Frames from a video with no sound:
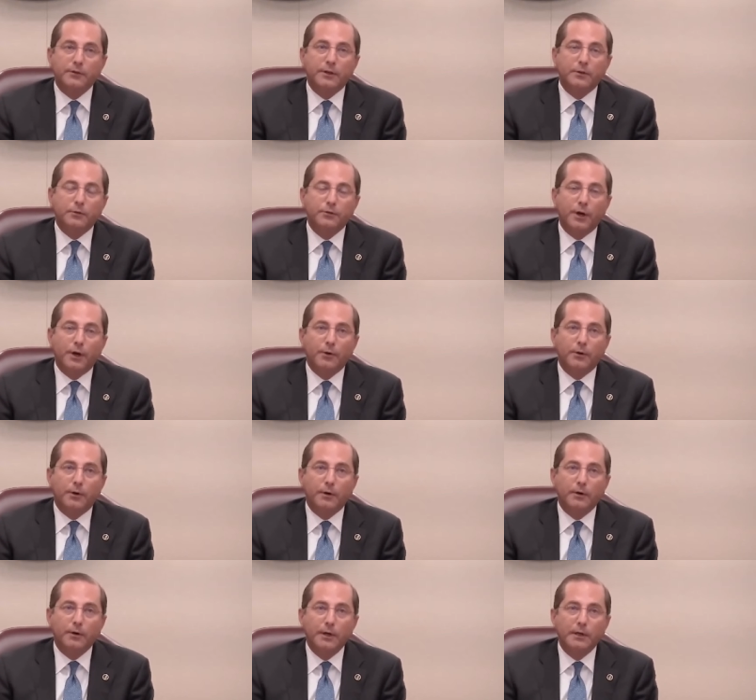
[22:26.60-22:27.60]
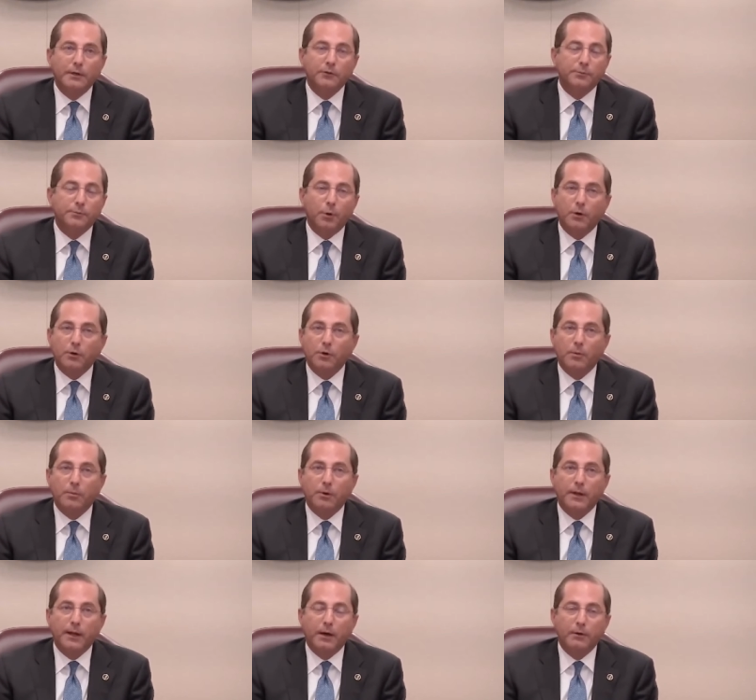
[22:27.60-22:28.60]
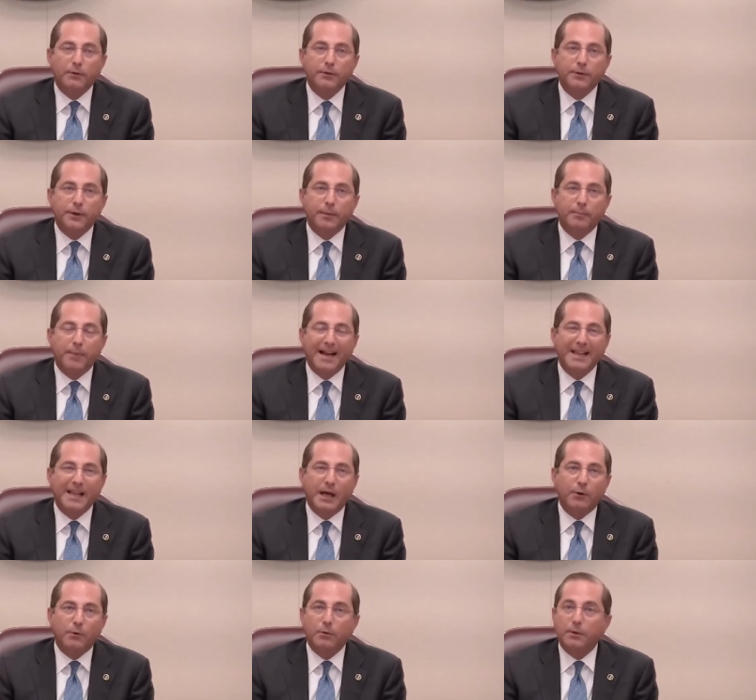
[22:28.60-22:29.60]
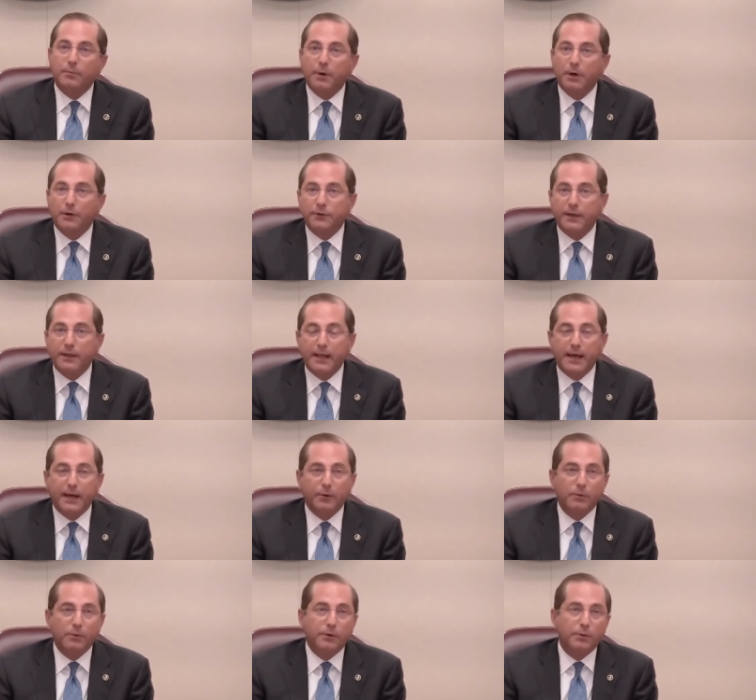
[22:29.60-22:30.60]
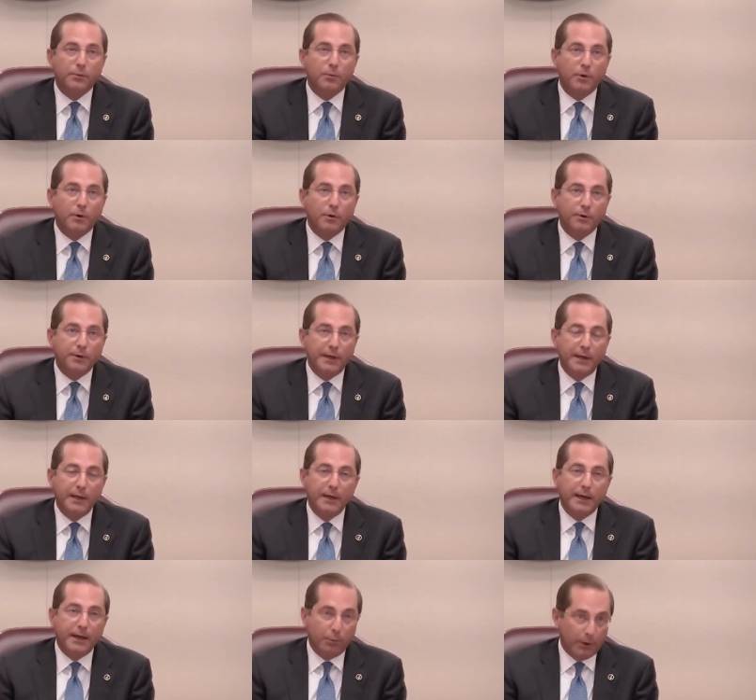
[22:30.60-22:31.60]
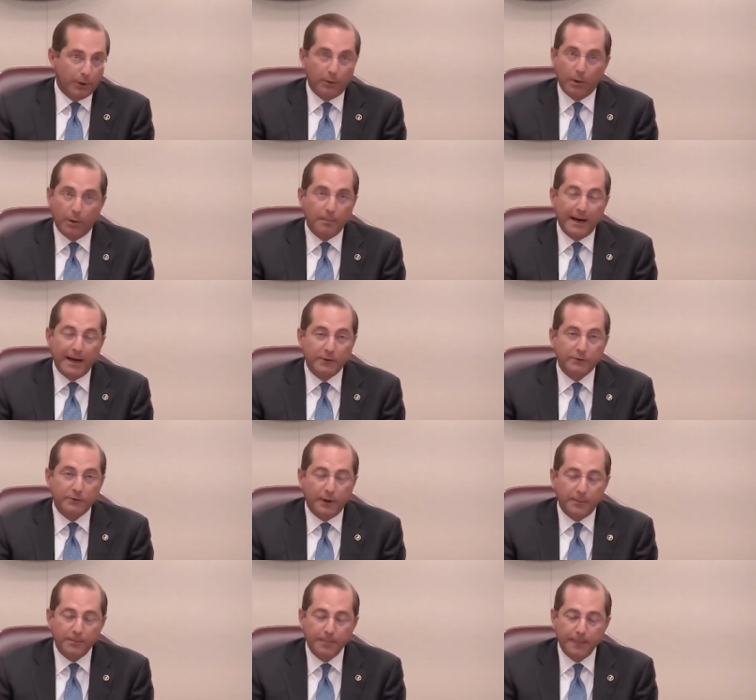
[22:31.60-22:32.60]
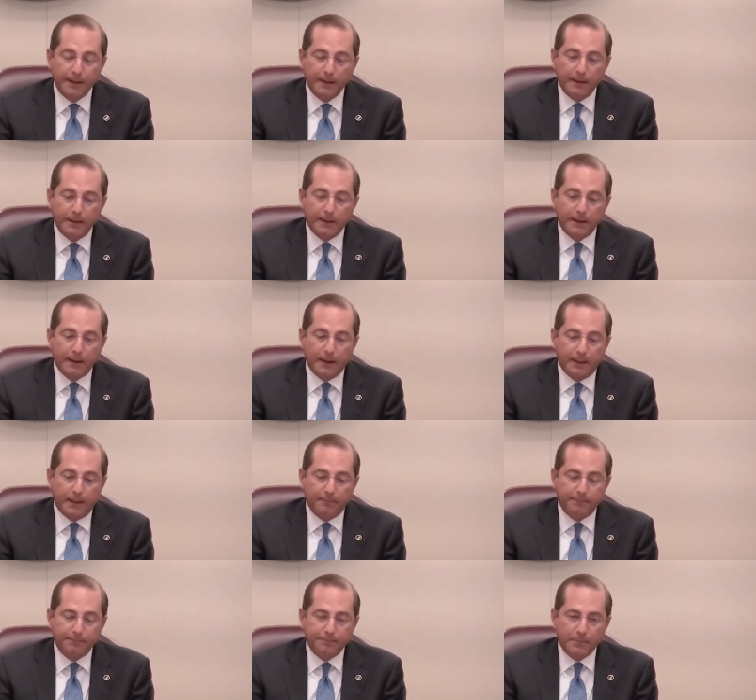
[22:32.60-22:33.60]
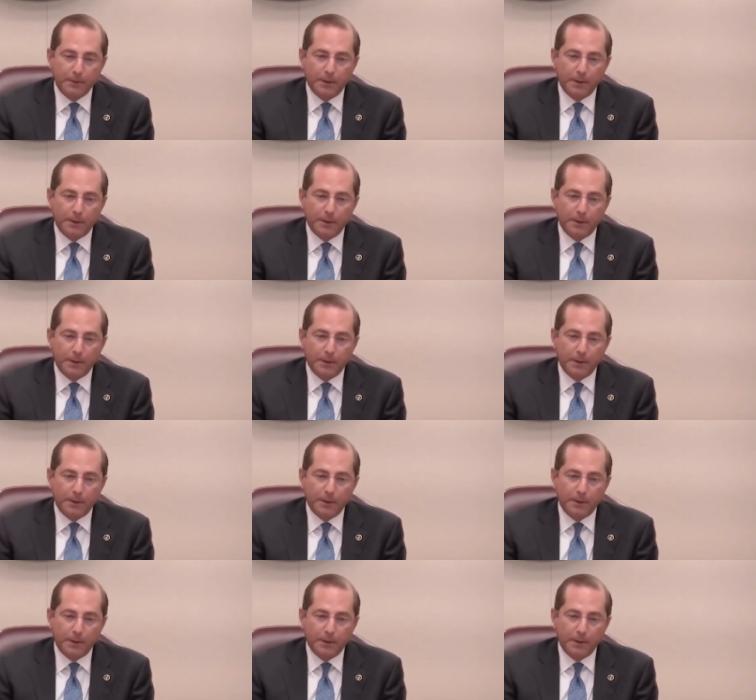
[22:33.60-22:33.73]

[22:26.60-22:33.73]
single donor to support global health, bilateral and multilateral, in the world, and we're going to remain so.